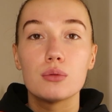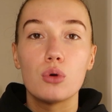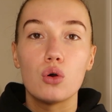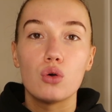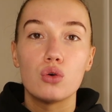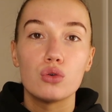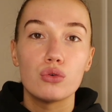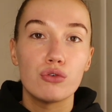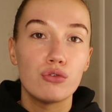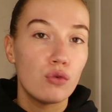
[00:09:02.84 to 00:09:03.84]
them
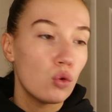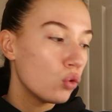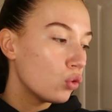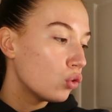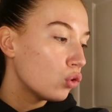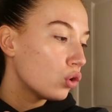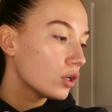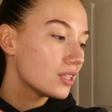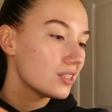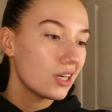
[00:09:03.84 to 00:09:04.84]
on 4
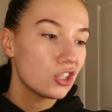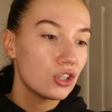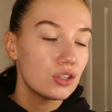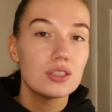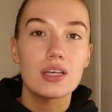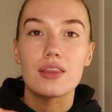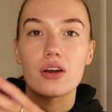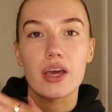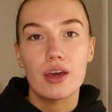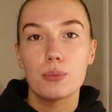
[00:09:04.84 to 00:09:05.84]
sessions and
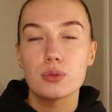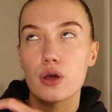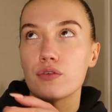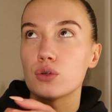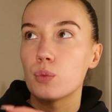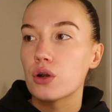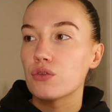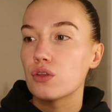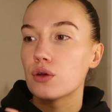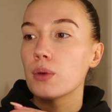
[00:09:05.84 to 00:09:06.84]
then I get observed in one
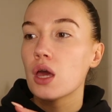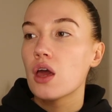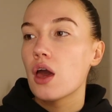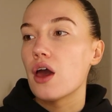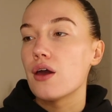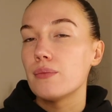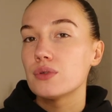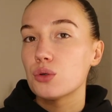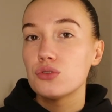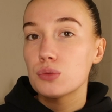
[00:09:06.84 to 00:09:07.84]
of them.
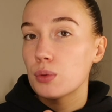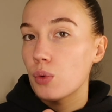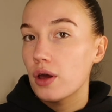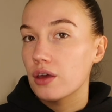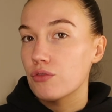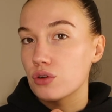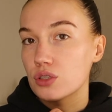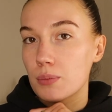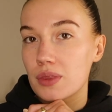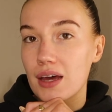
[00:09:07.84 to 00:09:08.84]
So we've just been working through
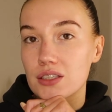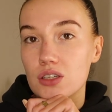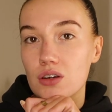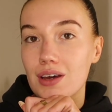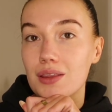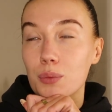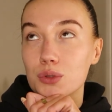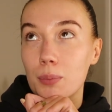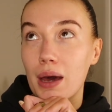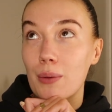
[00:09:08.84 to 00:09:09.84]
some of that tonight. There
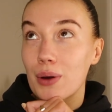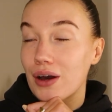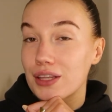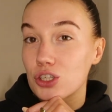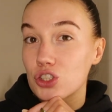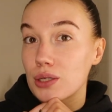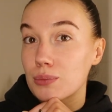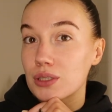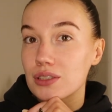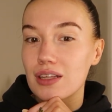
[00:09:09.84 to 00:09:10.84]
was a power cut in the
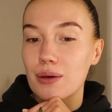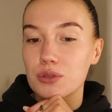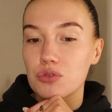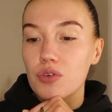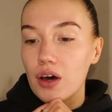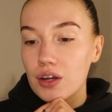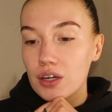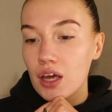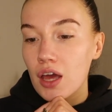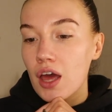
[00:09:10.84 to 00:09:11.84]
gym, so that was
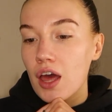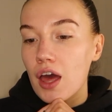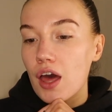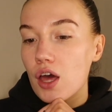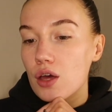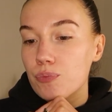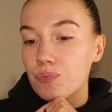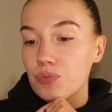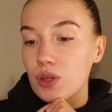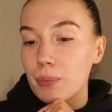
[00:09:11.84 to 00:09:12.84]
fun.
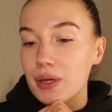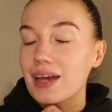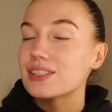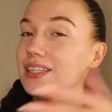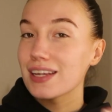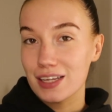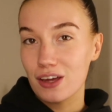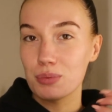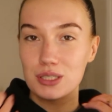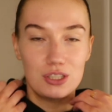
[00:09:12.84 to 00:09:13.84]
But yeah, so
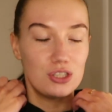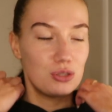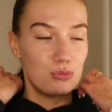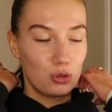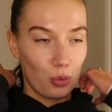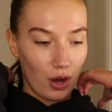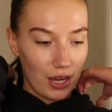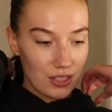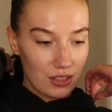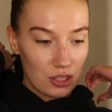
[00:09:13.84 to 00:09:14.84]
technically I've been to the gym
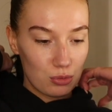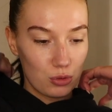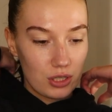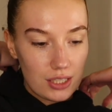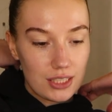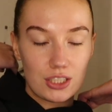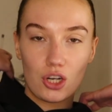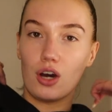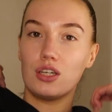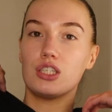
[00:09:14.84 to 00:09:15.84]
twice. This morning I did
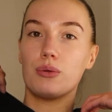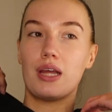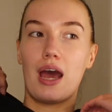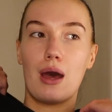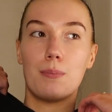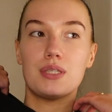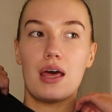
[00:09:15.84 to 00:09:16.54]
cardio and abs,